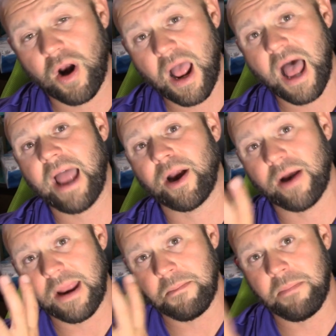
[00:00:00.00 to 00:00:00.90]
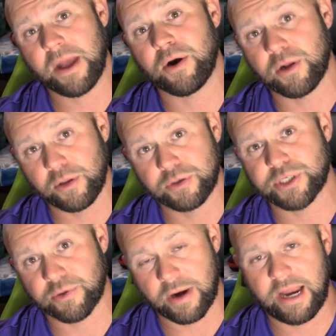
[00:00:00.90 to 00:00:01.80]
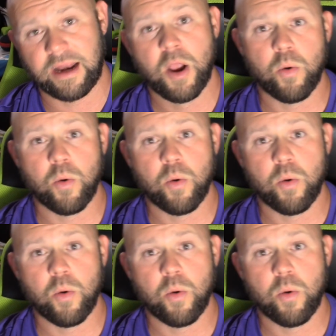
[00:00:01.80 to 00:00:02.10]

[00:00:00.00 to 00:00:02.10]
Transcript: higher and better dilution rate,